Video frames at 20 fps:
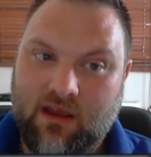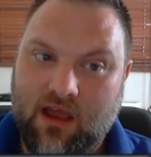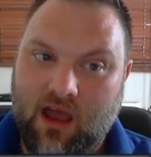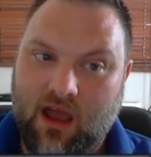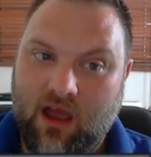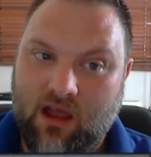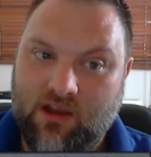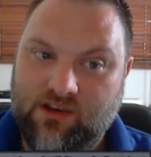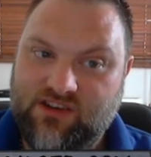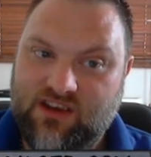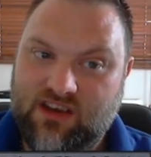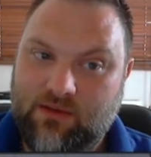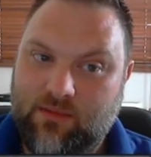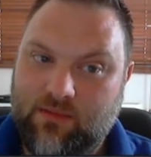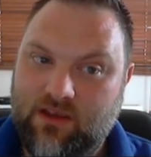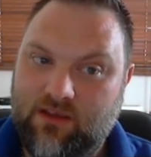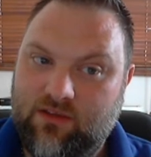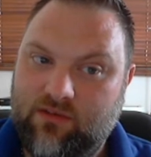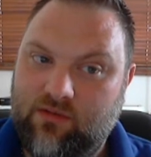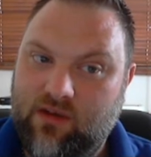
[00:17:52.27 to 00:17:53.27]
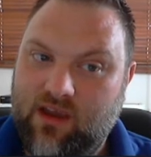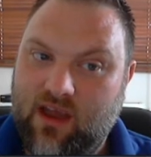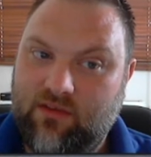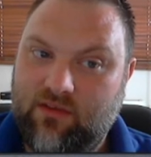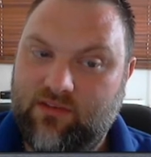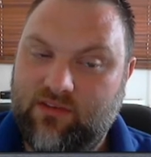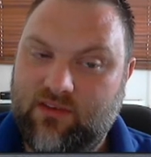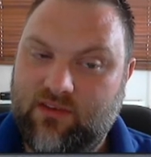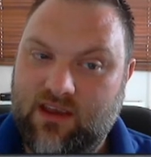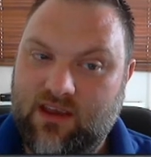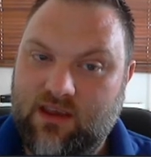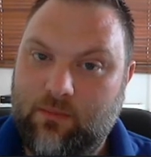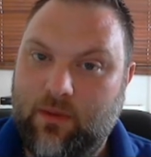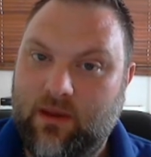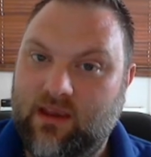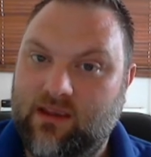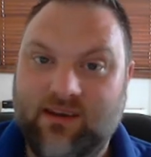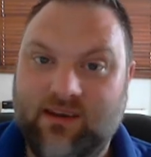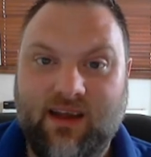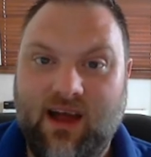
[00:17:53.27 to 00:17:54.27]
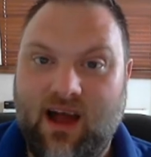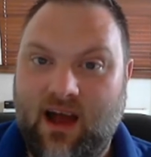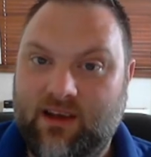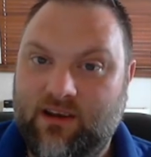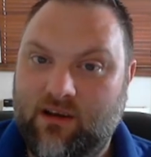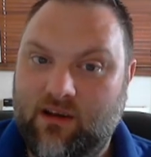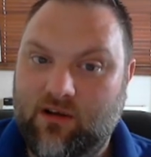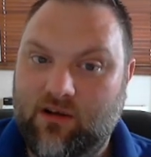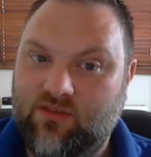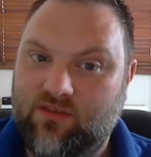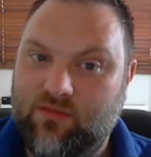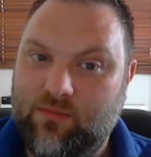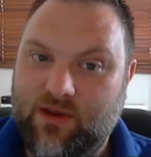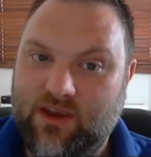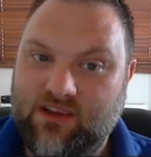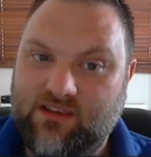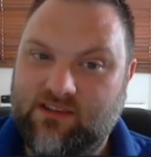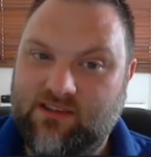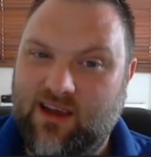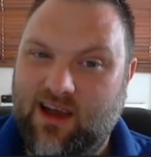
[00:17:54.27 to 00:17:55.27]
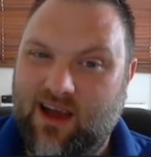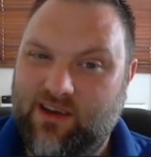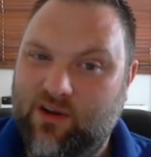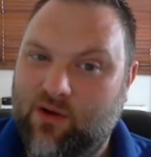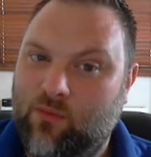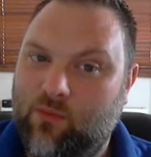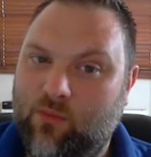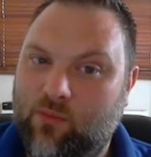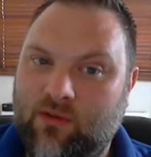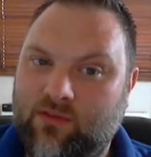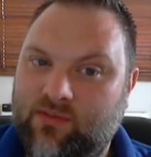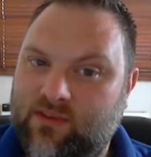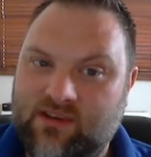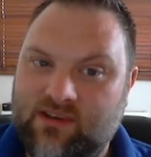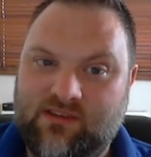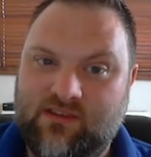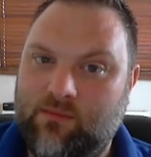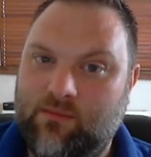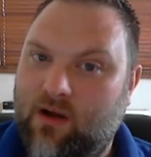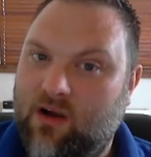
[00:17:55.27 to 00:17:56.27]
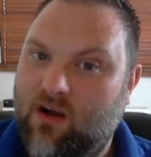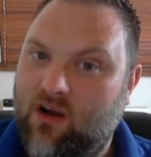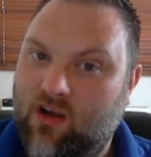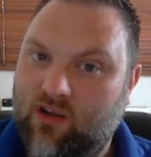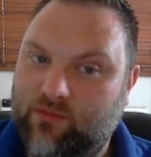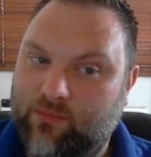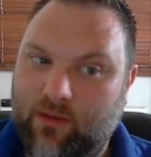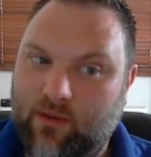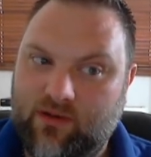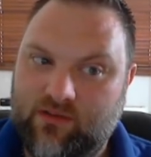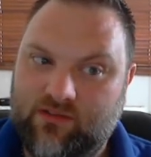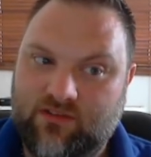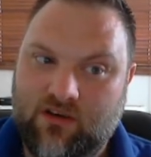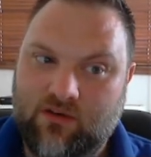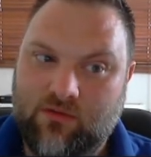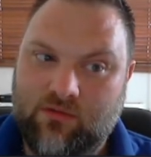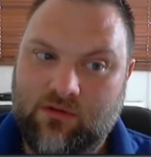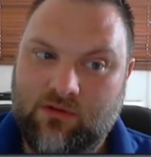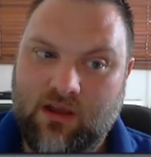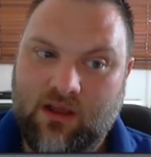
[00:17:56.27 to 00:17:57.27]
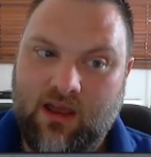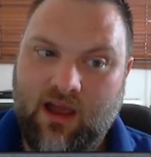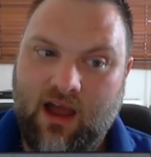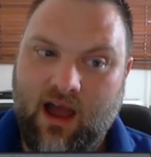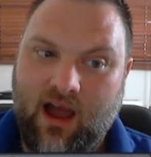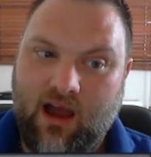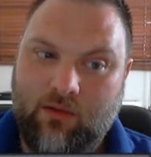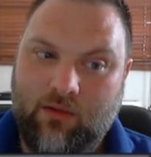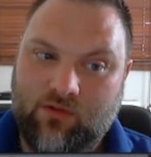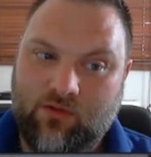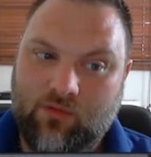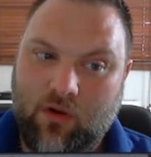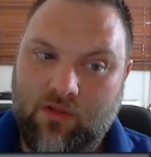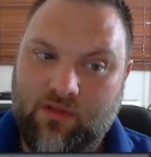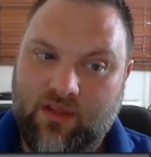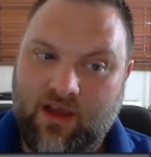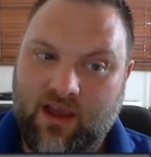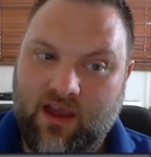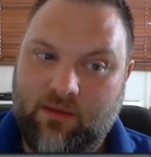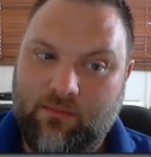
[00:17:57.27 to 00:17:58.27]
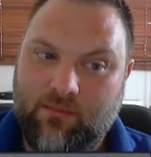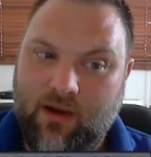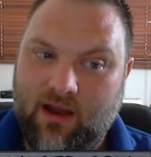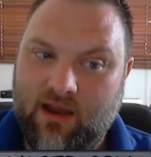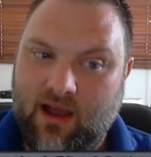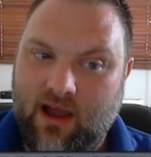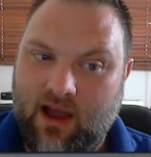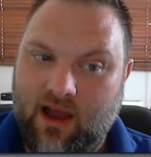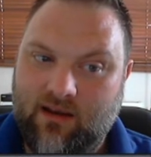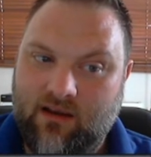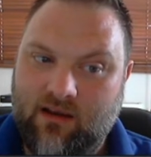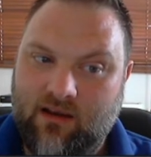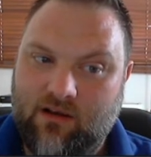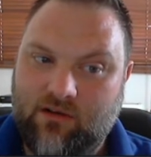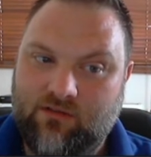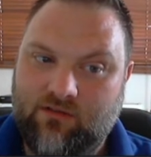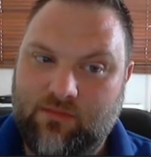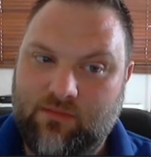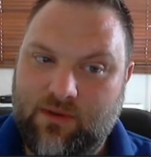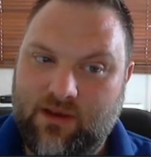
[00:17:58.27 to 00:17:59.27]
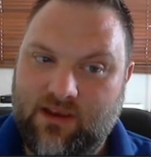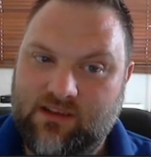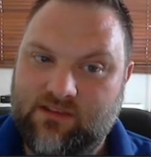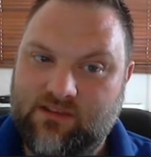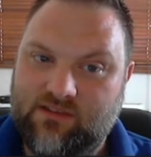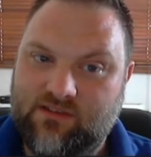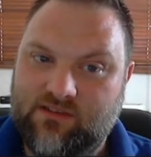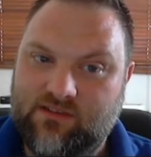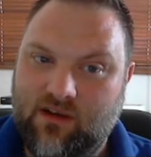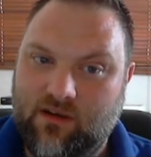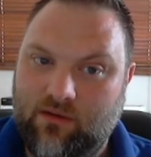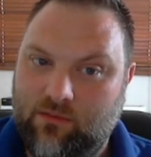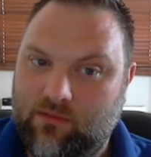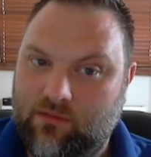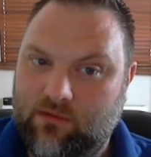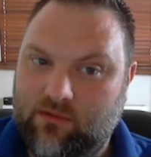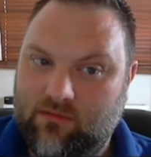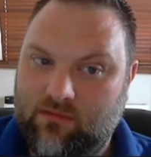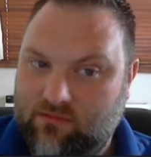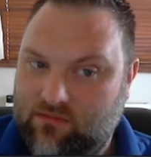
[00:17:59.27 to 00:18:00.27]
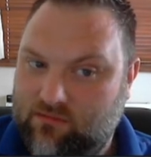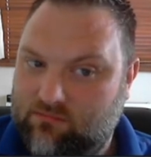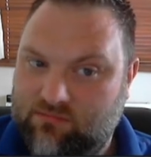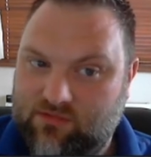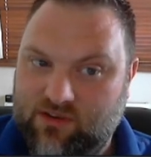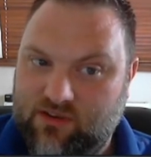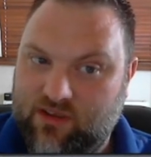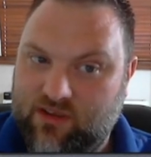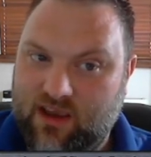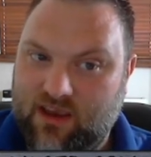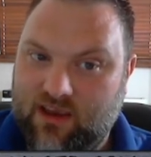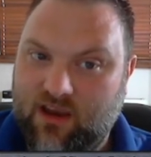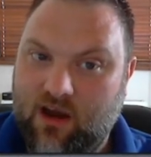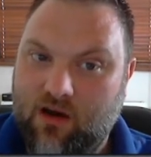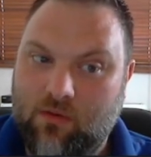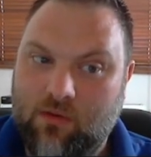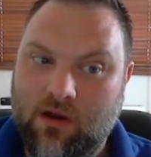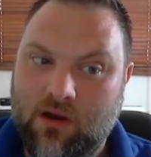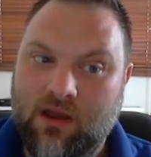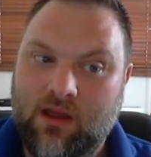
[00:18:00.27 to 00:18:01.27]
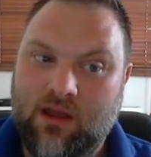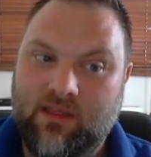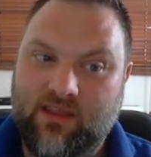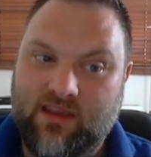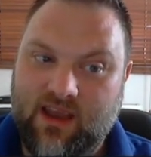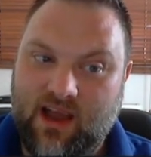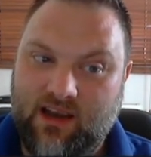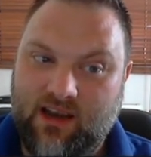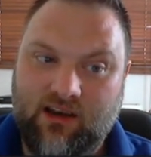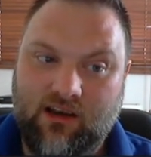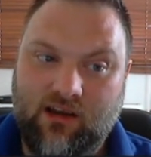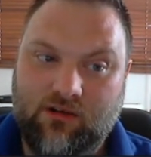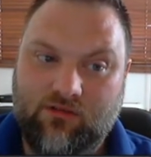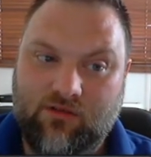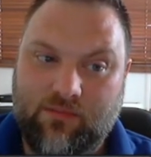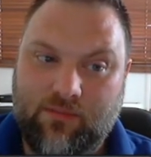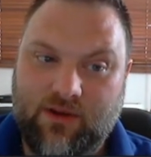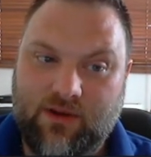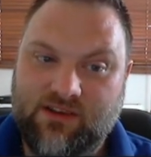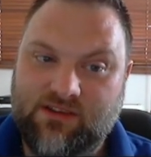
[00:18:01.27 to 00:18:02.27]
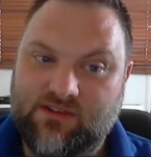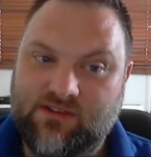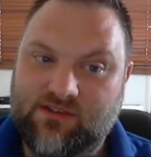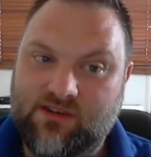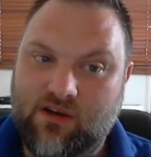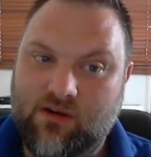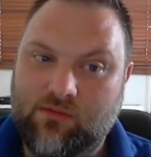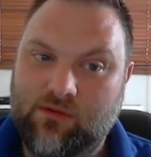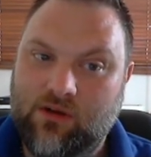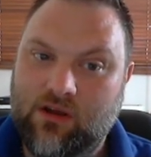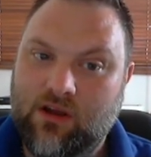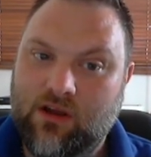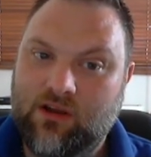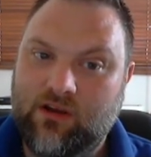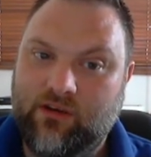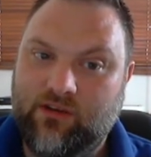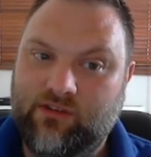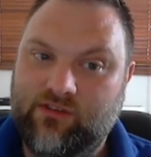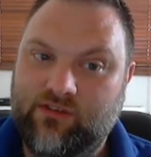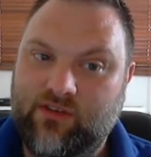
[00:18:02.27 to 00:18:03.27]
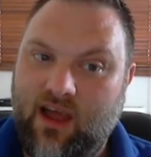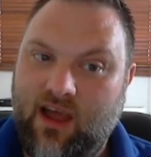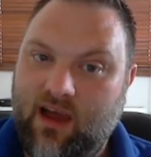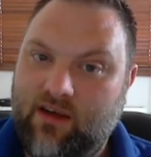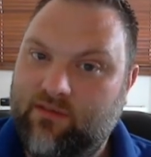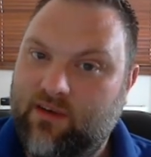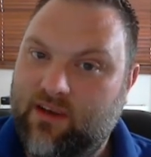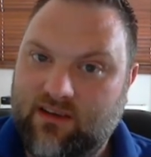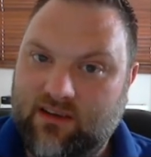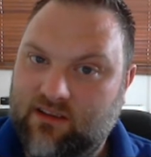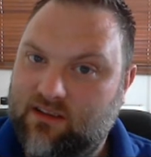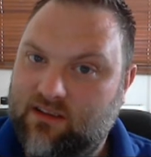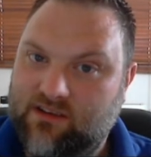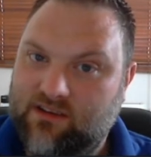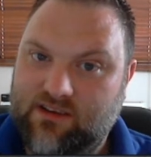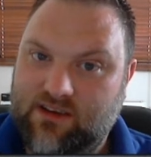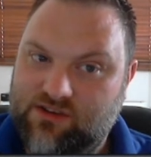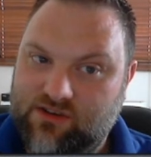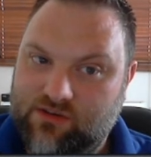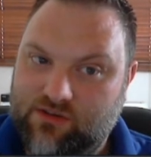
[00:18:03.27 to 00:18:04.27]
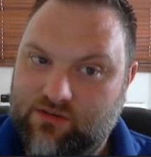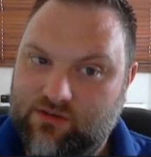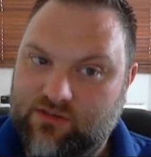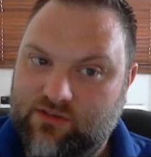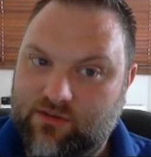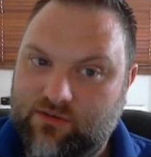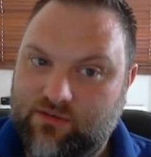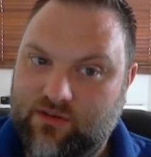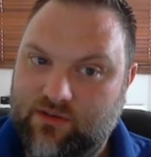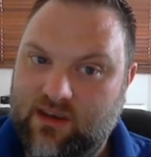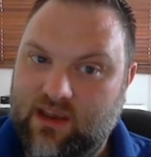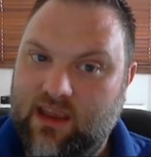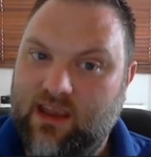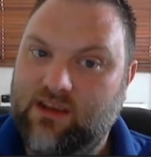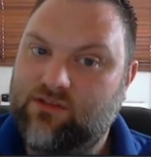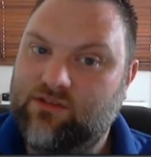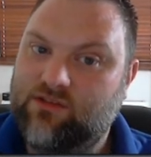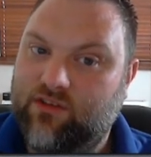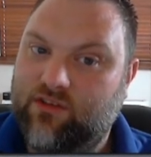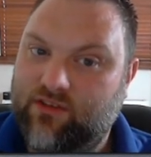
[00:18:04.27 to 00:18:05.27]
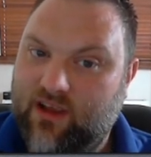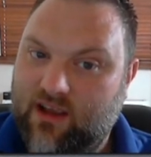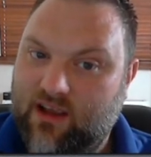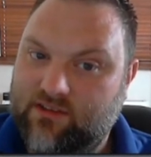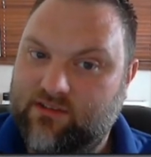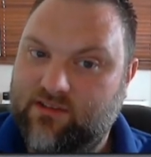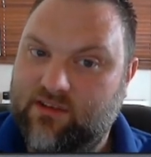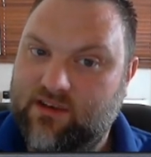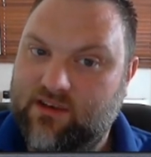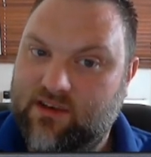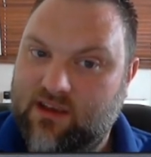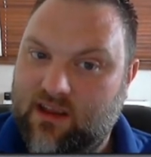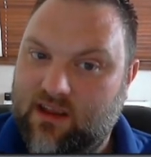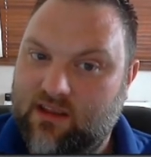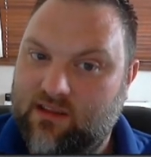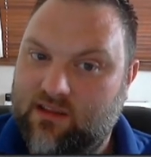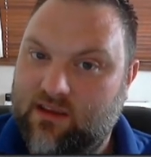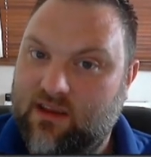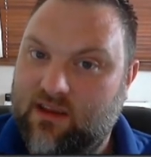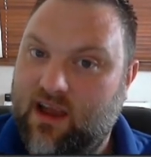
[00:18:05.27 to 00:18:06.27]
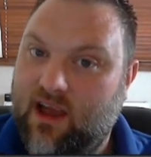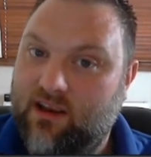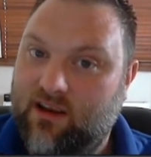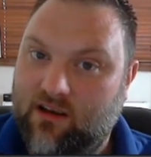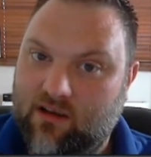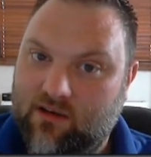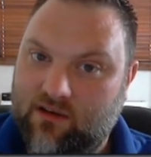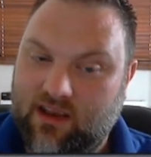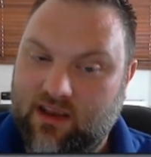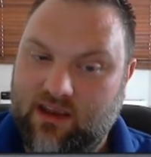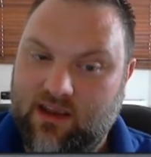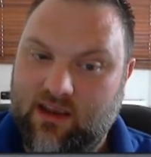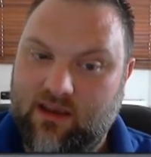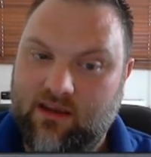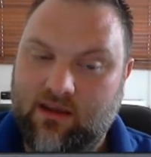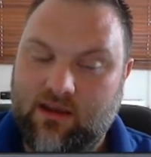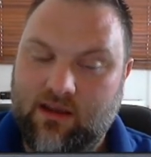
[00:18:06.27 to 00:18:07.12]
GB3FC being an analog repeater, I don't want this in my hotspot zone, I would want that in my analog repeaters zone. So there you go, the analog repeater zone doesn't have any digital stuff in it, it just has the analog in it.